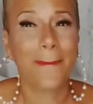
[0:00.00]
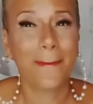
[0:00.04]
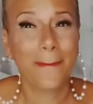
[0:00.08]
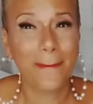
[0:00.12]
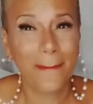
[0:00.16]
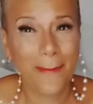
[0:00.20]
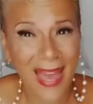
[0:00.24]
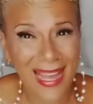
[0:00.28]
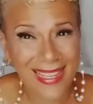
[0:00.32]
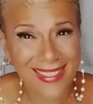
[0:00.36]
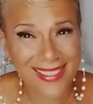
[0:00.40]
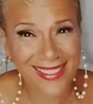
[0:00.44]

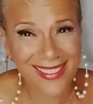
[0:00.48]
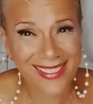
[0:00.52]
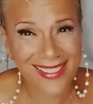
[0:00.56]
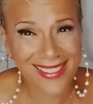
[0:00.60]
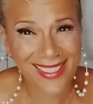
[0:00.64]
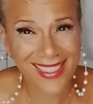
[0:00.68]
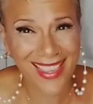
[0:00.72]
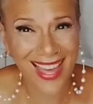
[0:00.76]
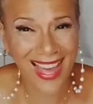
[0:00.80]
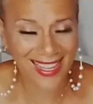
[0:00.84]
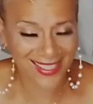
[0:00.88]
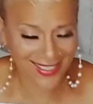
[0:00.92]

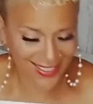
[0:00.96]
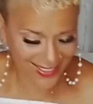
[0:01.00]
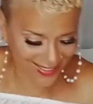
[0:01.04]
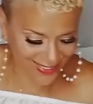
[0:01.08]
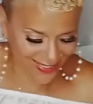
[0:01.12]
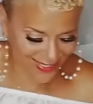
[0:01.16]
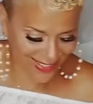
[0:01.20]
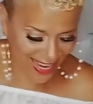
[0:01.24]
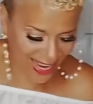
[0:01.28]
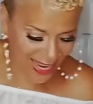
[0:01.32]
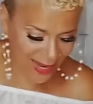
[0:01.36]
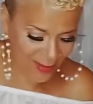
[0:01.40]
matches that,
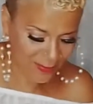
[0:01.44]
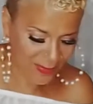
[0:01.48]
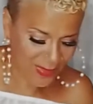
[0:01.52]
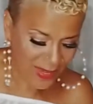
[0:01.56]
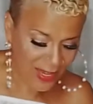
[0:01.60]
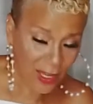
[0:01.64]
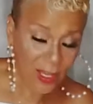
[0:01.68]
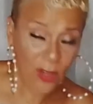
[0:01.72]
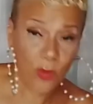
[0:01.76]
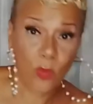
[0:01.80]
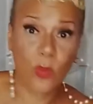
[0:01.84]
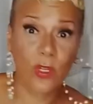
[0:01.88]
okay?
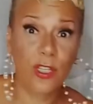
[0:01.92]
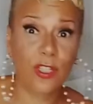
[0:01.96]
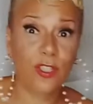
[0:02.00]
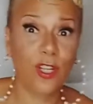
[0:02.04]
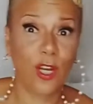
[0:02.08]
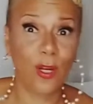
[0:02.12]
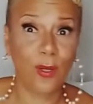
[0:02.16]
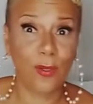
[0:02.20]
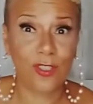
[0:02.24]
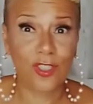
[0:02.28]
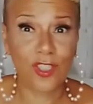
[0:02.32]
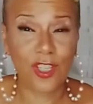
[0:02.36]
We
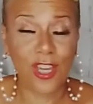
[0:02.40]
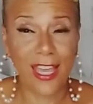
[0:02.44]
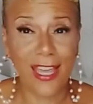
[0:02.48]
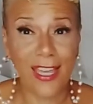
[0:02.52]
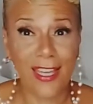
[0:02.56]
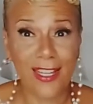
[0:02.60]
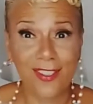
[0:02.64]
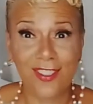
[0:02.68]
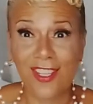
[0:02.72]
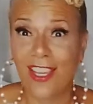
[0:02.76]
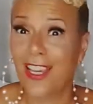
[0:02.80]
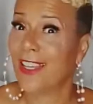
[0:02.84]
don't
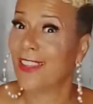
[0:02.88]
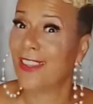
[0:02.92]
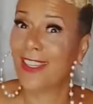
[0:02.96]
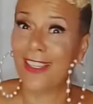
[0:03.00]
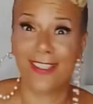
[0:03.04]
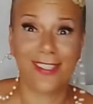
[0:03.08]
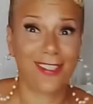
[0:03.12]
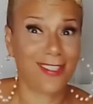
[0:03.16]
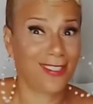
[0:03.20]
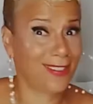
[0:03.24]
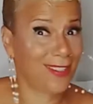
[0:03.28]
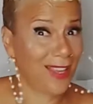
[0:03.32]
change,
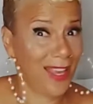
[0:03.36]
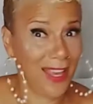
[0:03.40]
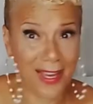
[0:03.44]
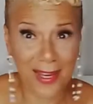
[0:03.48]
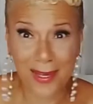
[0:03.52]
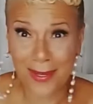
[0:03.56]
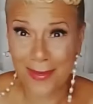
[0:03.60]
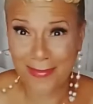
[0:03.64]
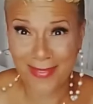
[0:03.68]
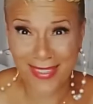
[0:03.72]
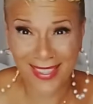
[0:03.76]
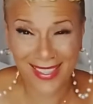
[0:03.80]
the
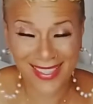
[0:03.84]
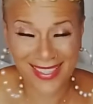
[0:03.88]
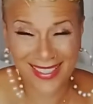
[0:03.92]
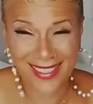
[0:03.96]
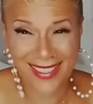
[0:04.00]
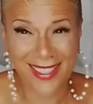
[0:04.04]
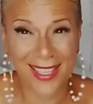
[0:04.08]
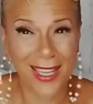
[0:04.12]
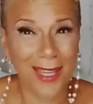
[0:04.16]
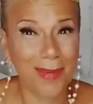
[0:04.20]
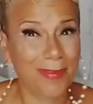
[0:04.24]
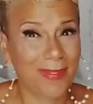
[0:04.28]
same
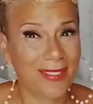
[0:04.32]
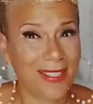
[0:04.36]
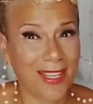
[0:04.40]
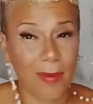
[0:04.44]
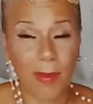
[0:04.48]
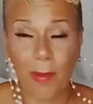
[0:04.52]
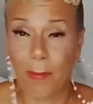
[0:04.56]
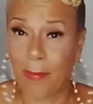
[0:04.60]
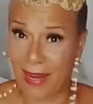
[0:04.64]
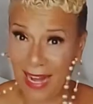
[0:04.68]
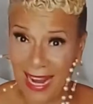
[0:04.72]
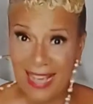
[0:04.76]
thing keeps
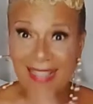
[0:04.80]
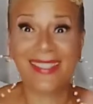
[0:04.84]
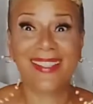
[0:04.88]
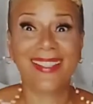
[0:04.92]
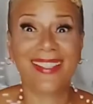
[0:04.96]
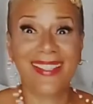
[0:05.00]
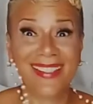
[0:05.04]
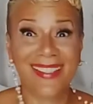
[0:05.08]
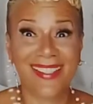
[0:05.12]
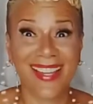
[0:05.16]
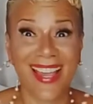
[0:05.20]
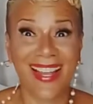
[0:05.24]
coming, but I
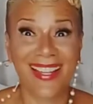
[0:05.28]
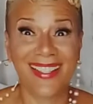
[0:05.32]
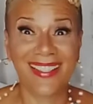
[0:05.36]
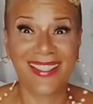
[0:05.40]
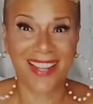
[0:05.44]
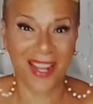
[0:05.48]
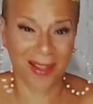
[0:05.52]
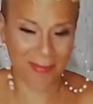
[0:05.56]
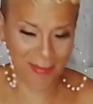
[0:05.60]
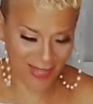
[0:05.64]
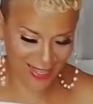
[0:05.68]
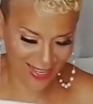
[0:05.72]
see a change
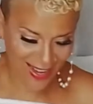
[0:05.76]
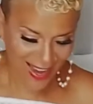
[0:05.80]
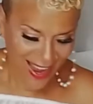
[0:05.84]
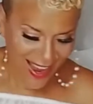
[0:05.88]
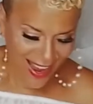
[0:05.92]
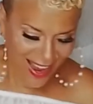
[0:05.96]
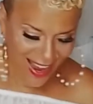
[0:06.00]
coming.